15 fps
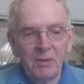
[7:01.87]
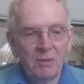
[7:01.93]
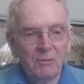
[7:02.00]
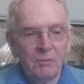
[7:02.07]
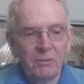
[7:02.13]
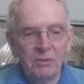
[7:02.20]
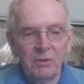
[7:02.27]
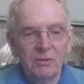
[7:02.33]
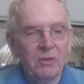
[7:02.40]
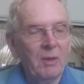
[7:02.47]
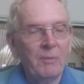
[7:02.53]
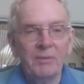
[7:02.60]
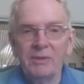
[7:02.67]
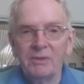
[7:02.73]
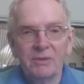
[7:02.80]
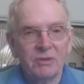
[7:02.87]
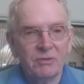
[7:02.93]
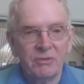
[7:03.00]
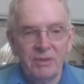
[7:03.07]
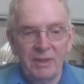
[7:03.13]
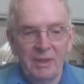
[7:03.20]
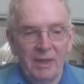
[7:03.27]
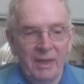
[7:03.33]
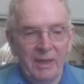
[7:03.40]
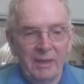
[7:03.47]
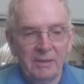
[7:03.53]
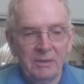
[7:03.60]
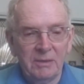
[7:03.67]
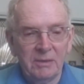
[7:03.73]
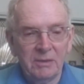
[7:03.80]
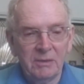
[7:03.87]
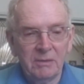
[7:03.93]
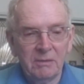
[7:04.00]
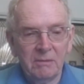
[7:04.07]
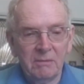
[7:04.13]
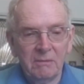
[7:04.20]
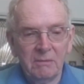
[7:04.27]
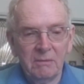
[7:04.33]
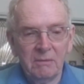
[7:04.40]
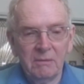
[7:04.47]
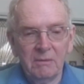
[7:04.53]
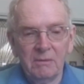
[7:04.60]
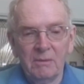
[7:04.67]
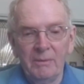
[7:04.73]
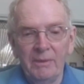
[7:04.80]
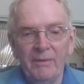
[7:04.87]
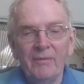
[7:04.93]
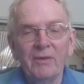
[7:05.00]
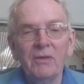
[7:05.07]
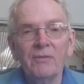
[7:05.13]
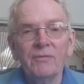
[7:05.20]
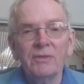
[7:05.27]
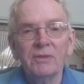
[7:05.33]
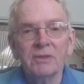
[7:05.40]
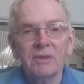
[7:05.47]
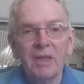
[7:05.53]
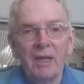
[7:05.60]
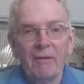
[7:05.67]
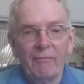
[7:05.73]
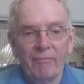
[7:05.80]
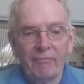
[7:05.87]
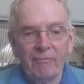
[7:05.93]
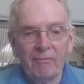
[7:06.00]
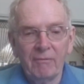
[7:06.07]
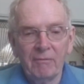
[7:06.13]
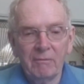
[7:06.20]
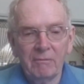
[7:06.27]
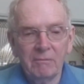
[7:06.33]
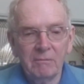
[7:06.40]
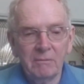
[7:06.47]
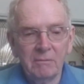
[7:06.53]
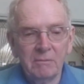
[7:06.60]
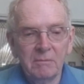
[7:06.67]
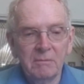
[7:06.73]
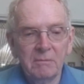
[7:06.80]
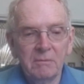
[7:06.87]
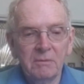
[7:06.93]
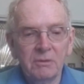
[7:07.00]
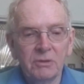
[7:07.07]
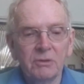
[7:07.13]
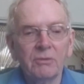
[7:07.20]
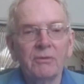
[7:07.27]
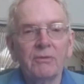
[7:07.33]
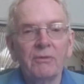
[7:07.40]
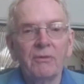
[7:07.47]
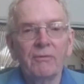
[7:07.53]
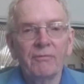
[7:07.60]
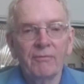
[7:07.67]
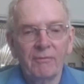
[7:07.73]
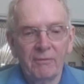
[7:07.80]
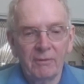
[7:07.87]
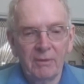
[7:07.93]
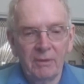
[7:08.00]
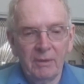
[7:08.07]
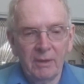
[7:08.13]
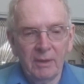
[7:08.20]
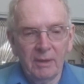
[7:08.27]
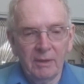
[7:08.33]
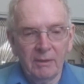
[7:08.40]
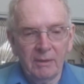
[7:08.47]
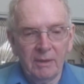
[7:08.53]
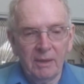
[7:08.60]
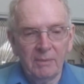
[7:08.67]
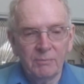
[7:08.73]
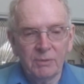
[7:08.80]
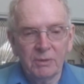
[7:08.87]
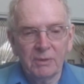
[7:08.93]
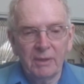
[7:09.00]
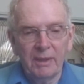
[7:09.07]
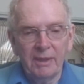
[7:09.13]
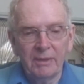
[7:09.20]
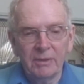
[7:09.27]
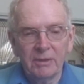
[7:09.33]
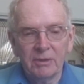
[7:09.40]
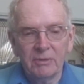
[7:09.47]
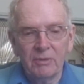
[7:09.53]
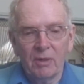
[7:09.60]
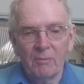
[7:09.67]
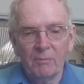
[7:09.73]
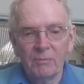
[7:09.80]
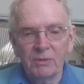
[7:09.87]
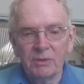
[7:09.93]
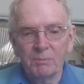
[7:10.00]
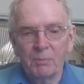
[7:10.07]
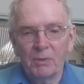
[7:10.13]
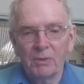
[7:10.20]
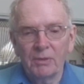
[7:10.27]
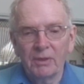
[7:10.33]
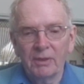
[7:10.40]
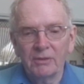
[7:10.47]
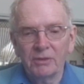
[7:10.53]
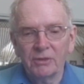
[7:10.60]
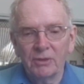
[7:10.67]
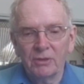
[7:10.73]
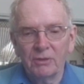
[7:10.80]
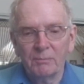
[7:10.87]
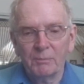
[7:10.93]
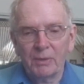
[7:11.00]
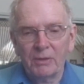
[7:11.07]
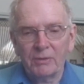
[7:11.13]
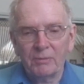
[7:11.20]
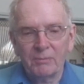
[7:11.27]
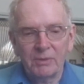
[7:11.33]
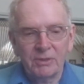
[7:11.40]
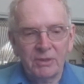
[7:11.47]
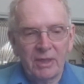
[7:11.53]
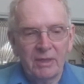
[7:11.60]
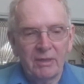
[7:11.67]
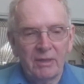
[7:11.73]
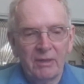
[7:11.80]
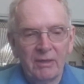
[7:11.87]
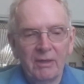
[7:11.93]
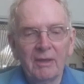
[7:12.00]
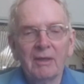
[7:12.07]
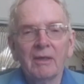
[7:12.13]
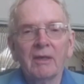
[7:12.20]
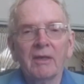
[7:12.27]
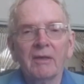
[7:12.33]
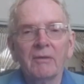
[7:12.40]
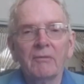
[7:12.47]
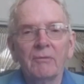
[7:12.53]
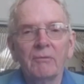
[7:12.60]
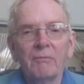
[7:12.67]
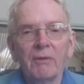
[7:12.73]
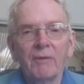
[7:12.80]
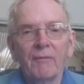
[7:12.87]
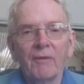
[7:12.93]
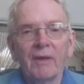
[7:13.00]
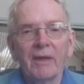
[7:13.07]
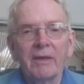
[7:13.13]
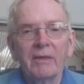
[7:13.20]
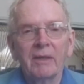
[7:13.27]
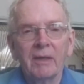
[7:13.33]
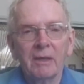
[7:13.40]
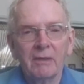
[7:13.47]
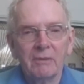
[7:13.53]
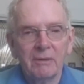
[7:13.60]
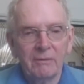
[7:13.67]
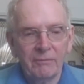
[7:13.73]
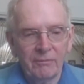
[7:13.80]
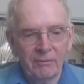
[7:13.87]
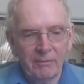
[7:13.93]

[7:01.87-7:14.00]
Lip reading: wouldn't crop it in straight lines. Come and have a look for yourself." Sure enough, Gabe's latest crop was sporting a shorn path up the centre like a runway for light aircraft.